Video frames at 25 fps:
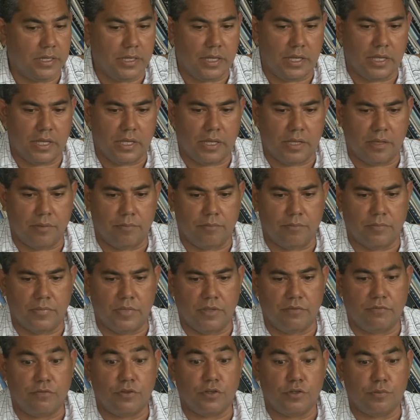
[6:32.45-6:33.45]

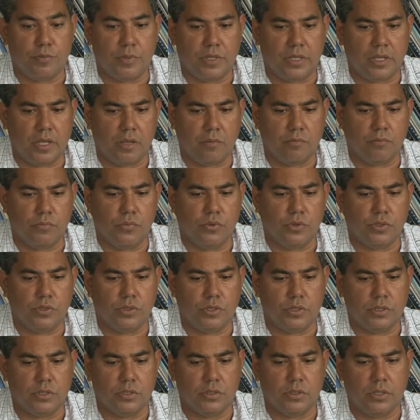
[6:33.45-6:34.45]
the fish become
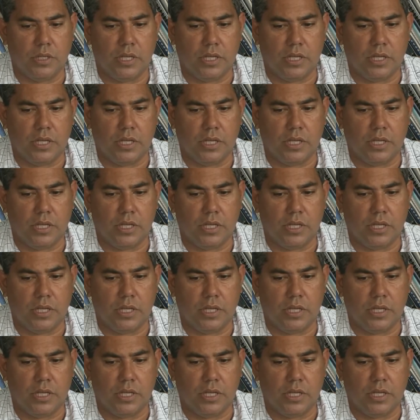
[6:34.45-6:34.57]
poisoned,